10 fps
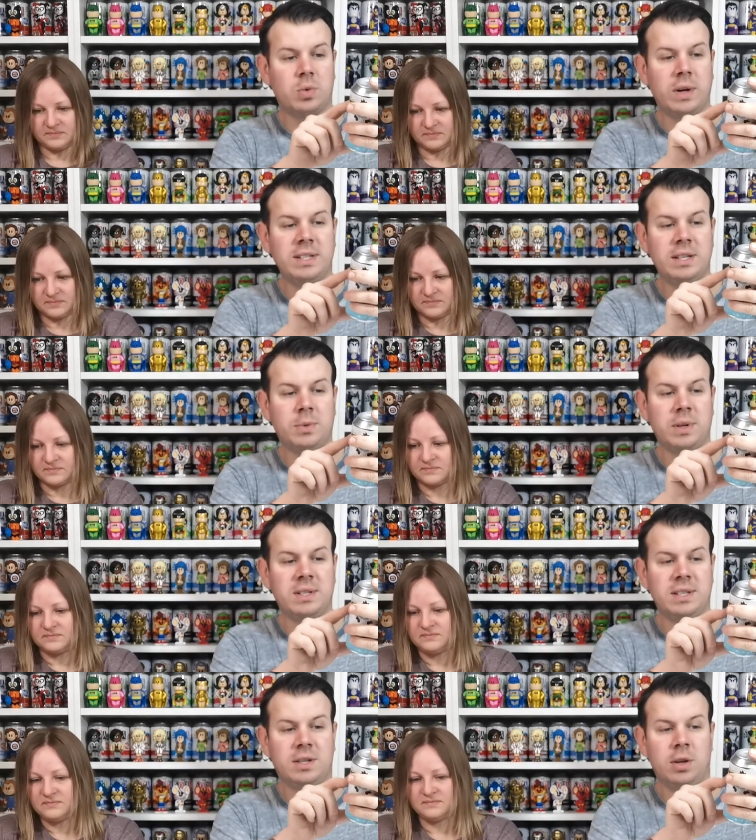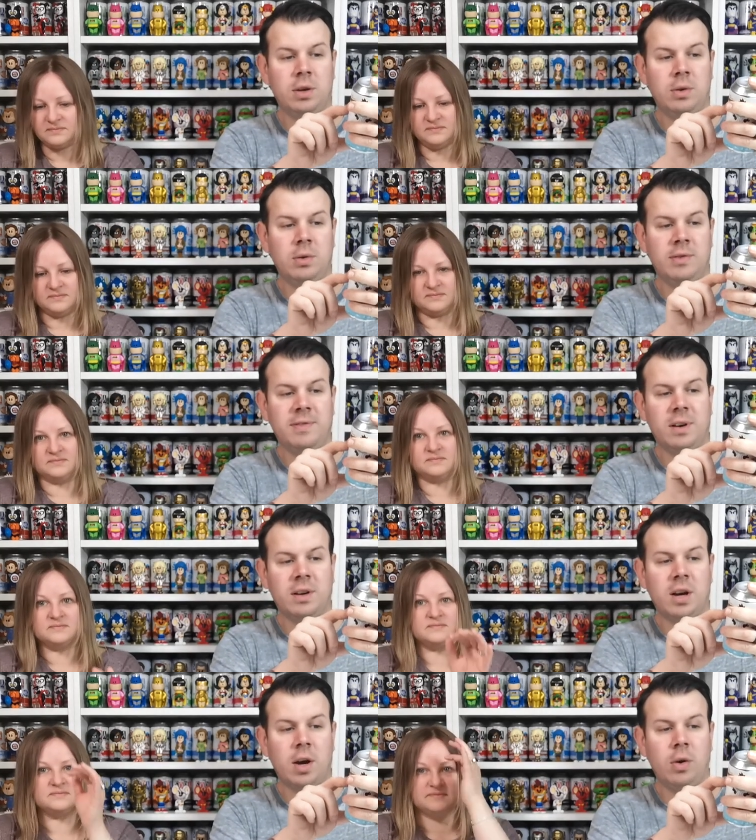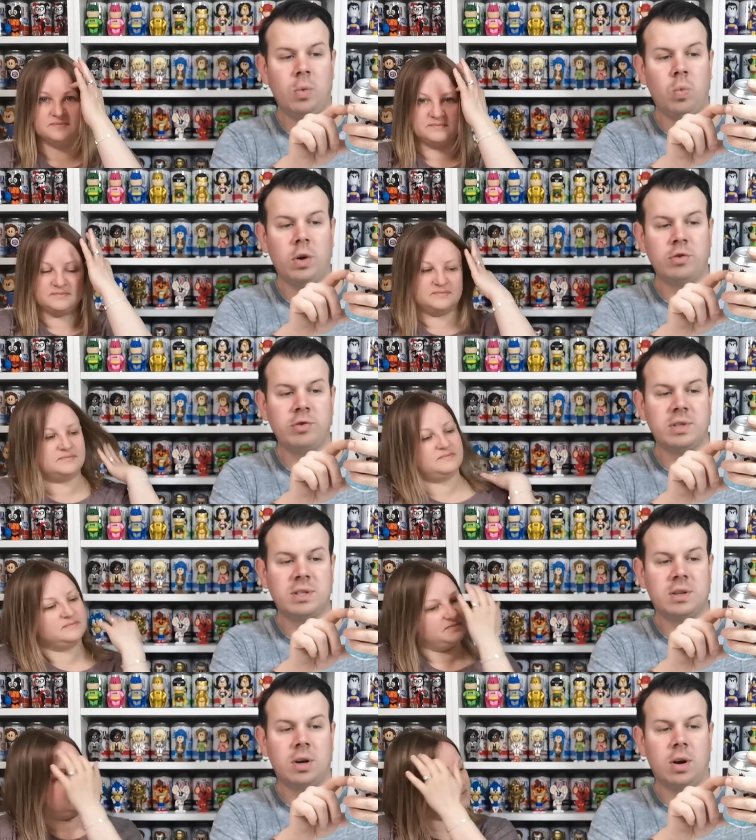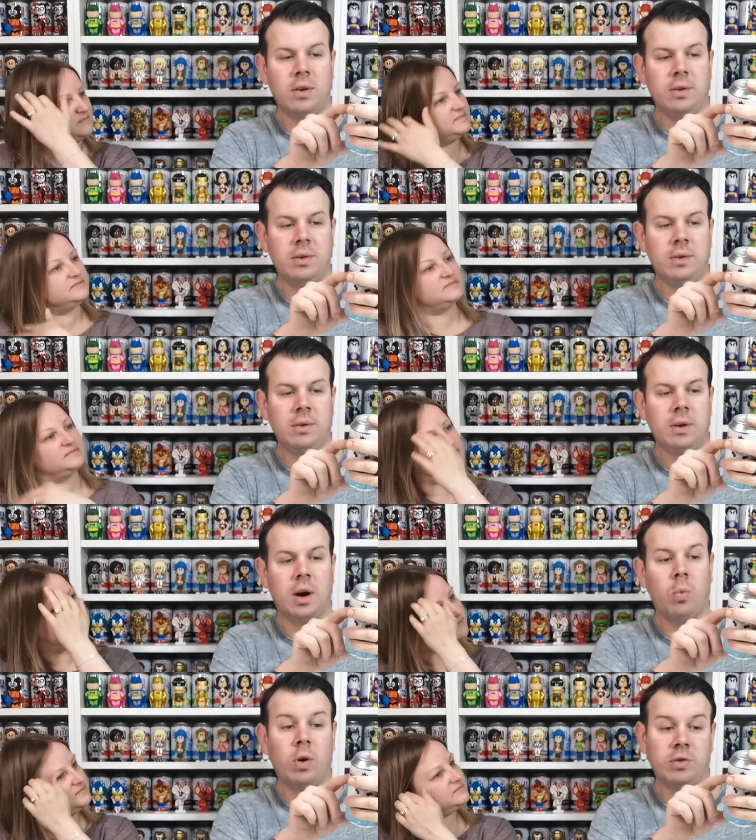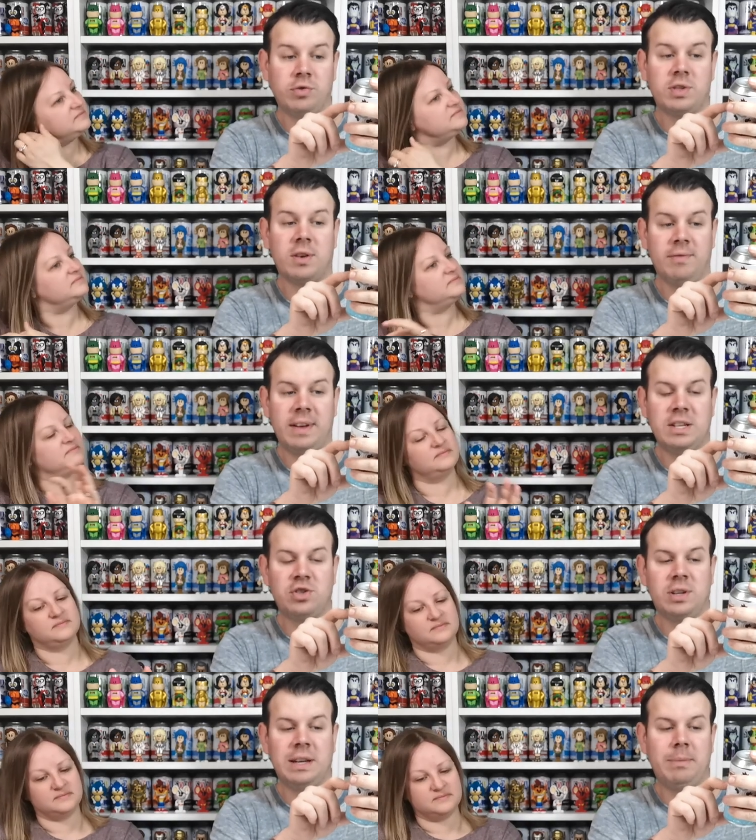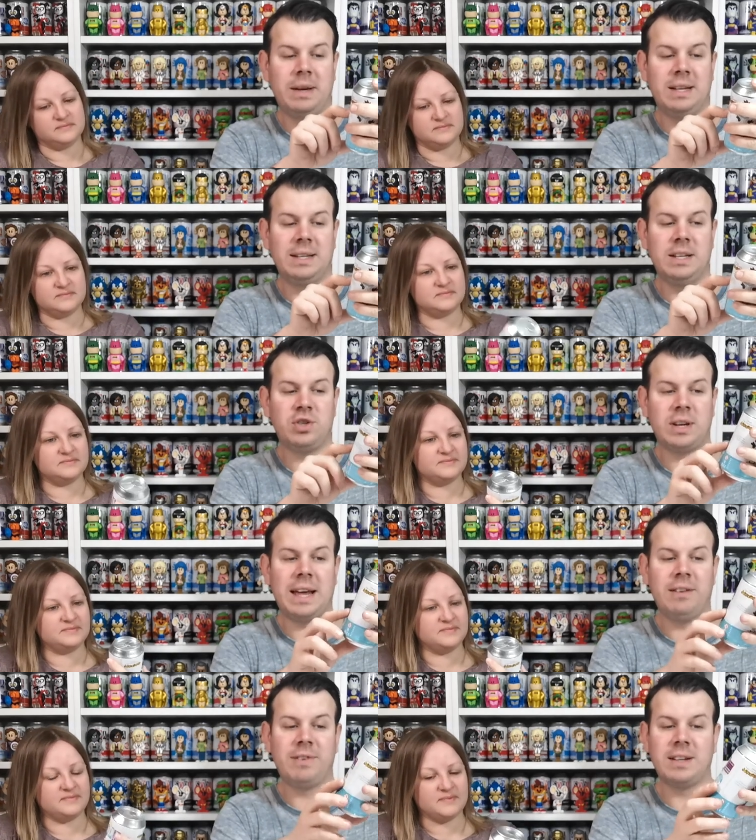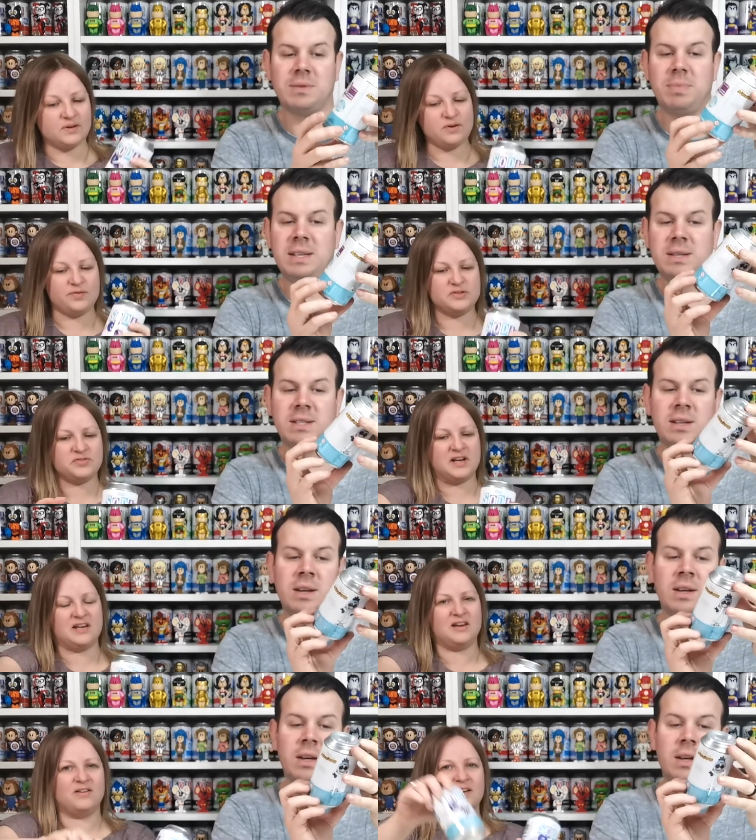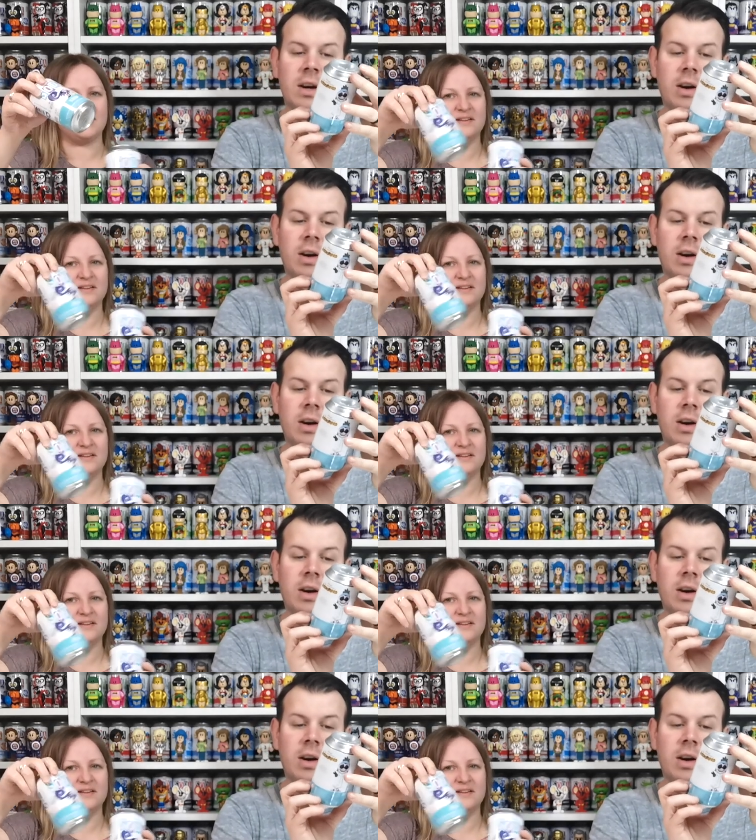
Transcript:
Speaker 1: twenty twenty-two Funko Wondrous Con... A Wondrous Convention Limited Edition. eight thousand pieces really light.